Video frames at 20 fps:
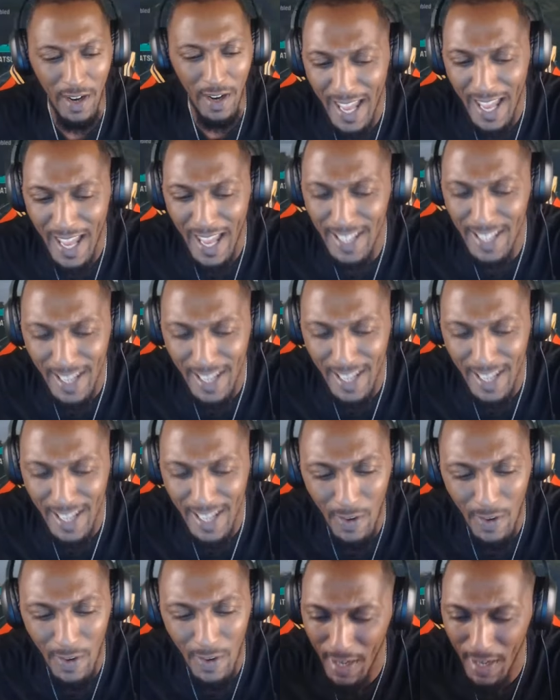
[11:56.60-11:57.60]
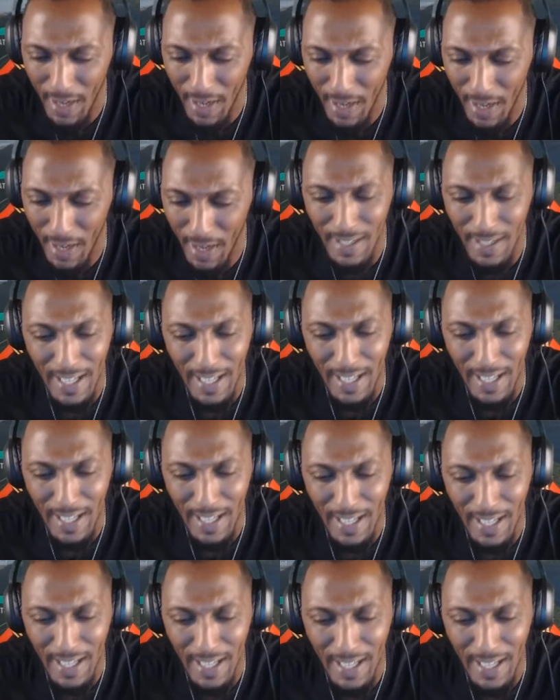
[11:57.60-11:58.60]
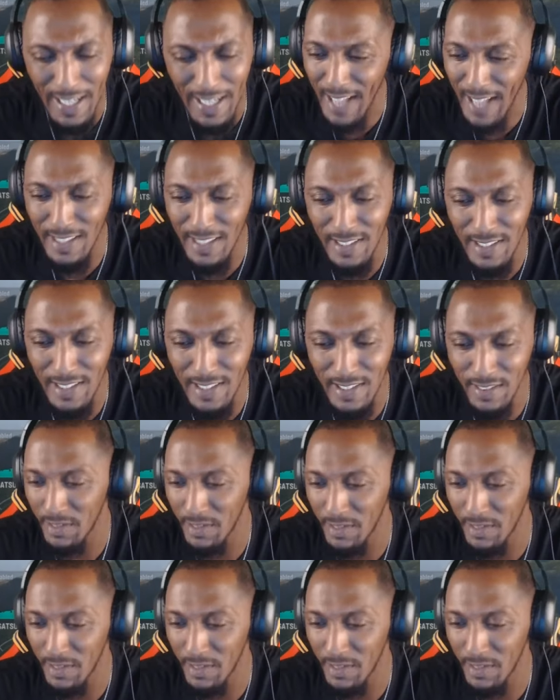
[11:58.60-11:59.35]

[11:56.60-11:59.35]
well they did not just throw a damn